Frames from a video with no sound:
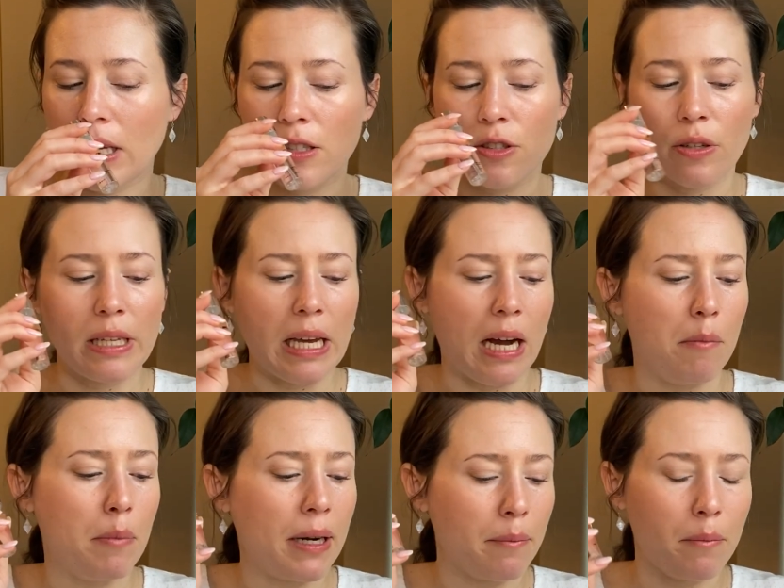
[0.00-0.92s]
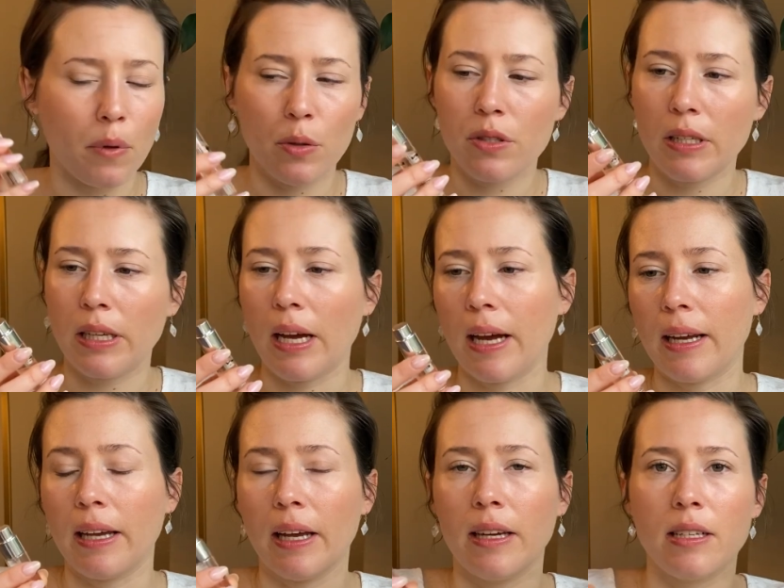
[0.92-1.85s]
So yeah, but mostly I
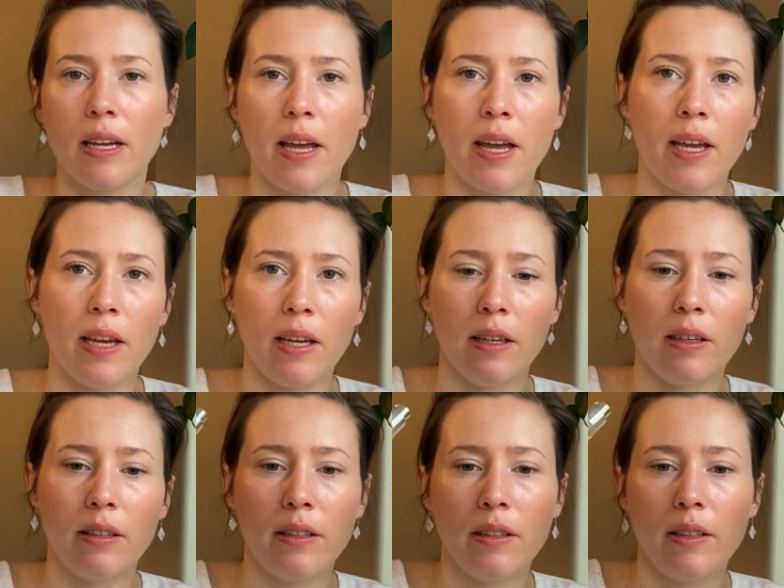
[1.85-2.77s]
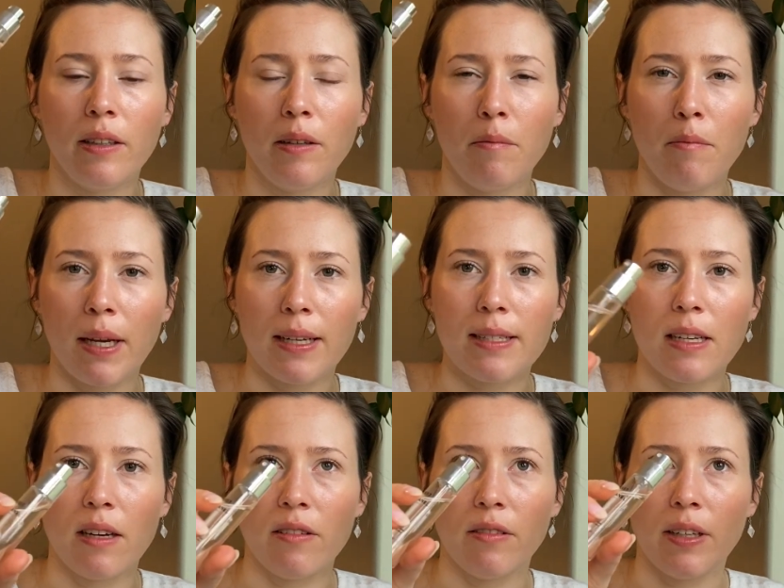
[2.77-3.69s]
get a mix
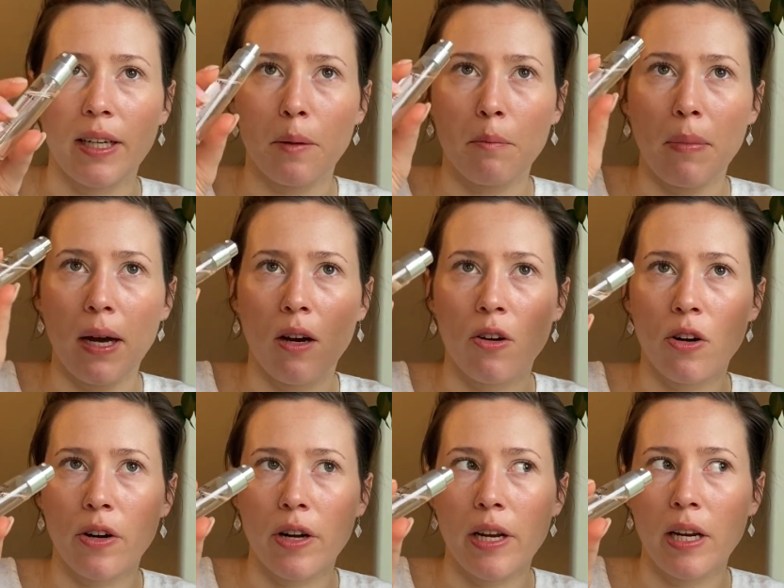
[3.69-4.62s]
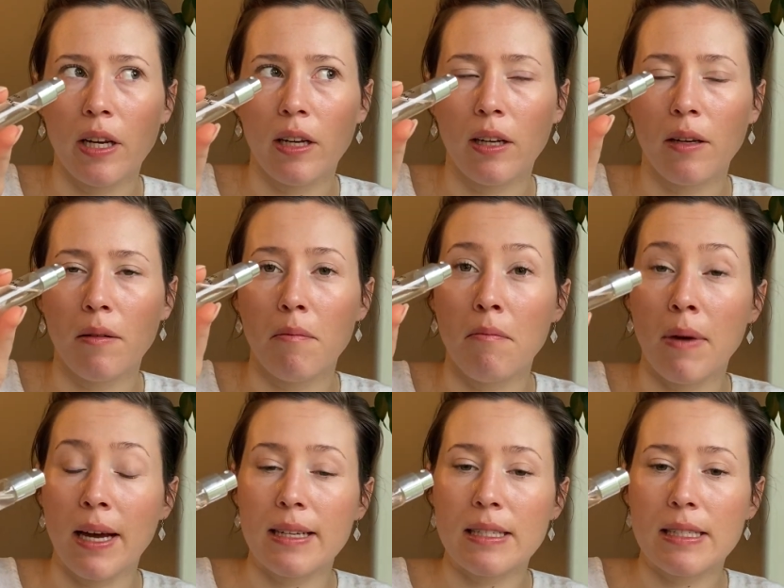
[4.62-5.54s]
of like powdery
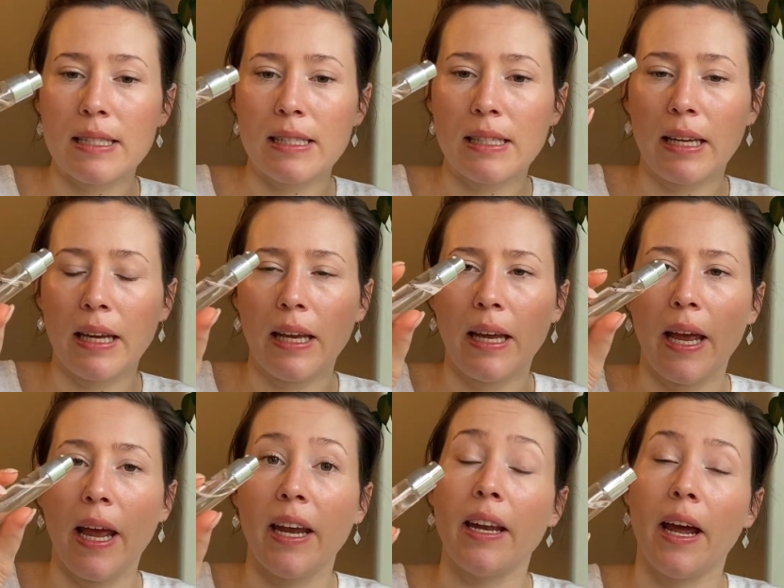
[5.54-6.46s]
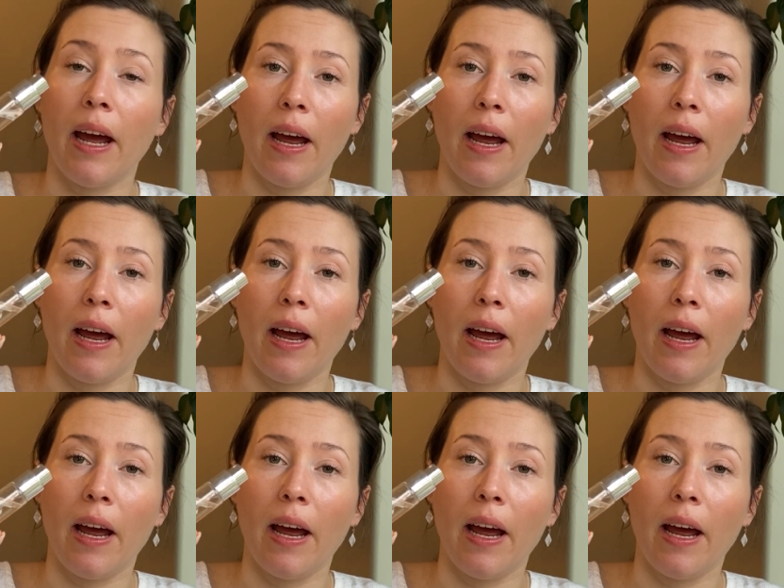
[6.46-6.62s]
musk and